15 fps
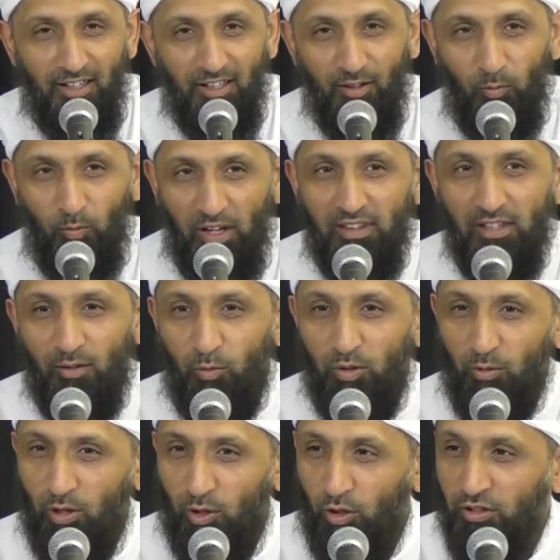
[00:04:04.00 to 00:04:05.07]
whether
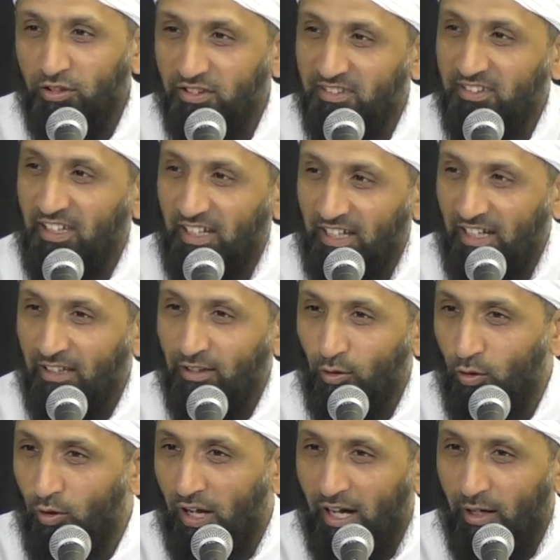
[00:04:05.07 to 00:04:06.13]
we were going to stay in
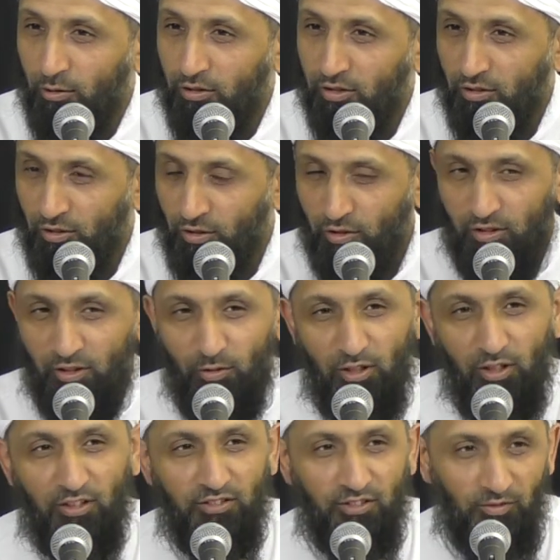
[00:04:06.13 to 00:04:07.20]
or out, you know, there were
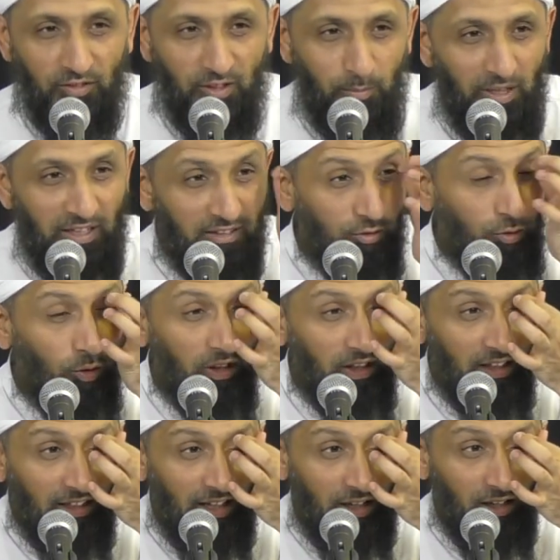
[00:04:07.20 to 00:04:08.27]
lots of debates
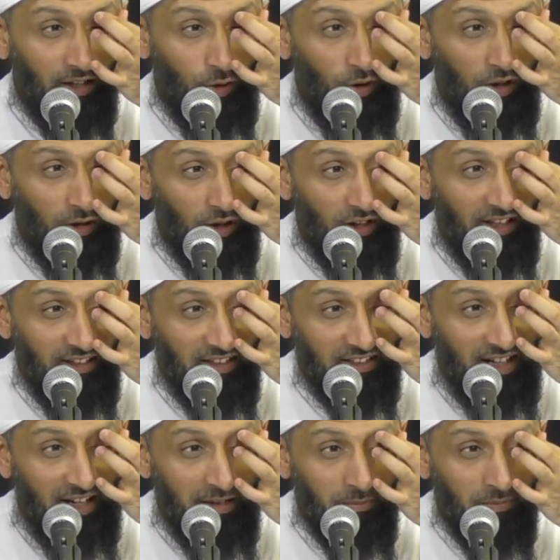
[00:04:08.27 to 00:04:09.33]
going on at the
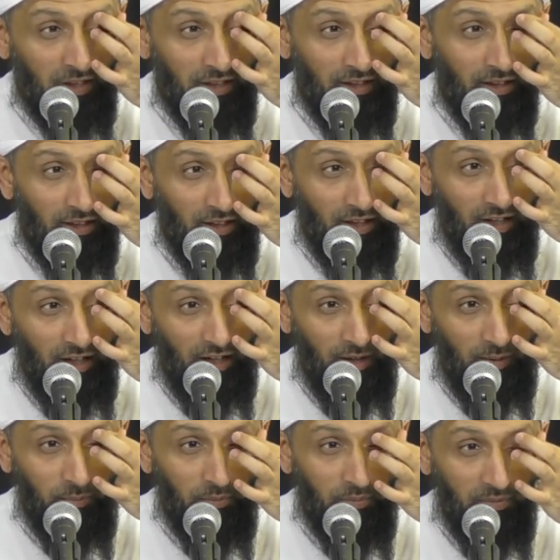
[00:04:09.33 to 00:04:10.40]
time.
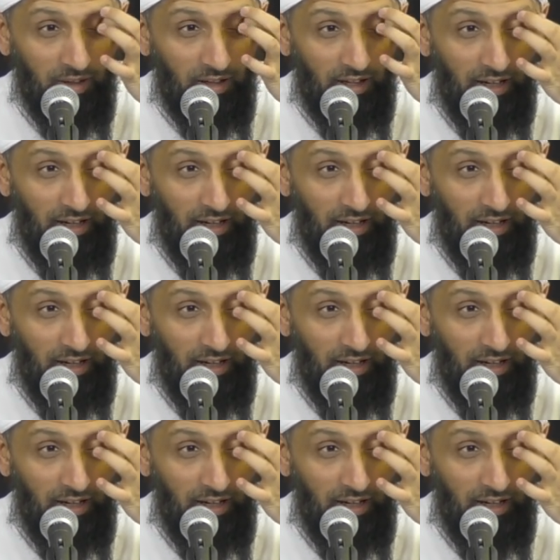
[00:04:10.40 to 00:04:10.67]
On